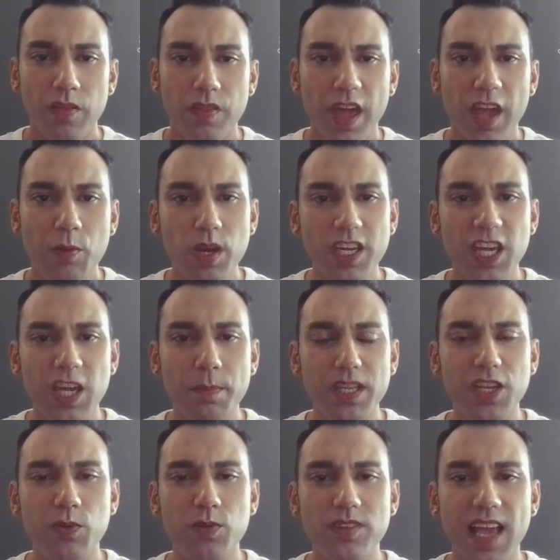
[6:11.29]
They were
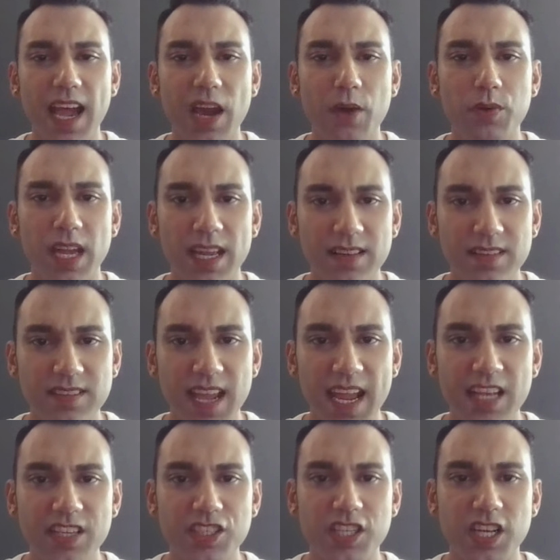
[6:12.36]
keeping you down
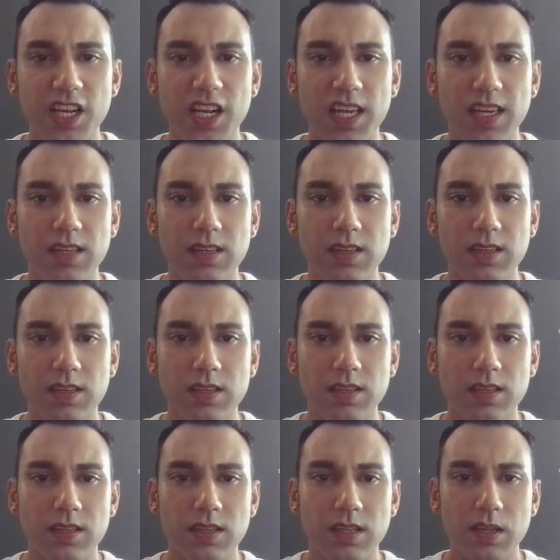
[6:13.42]
intentionally
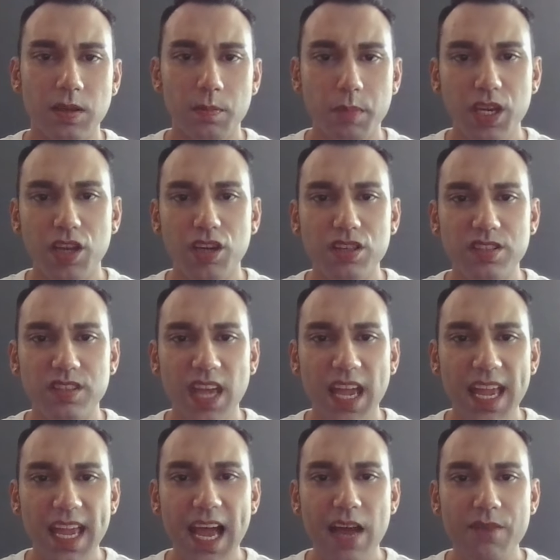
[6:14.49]
because
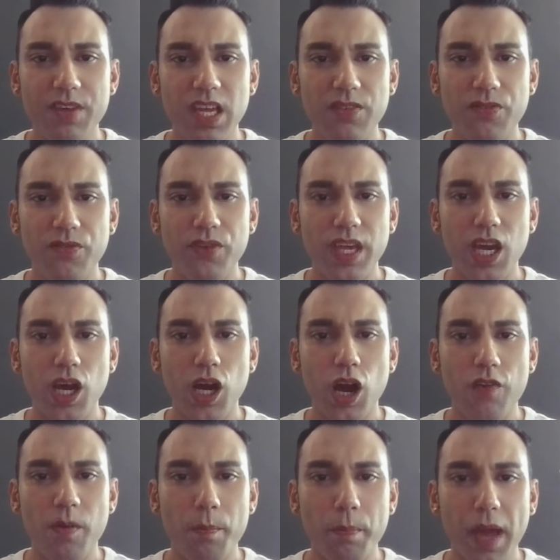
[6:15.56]
they have a fear
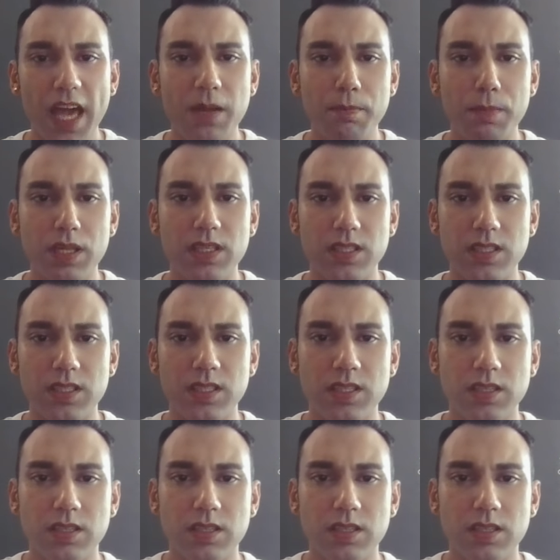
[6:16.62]
of abandonment.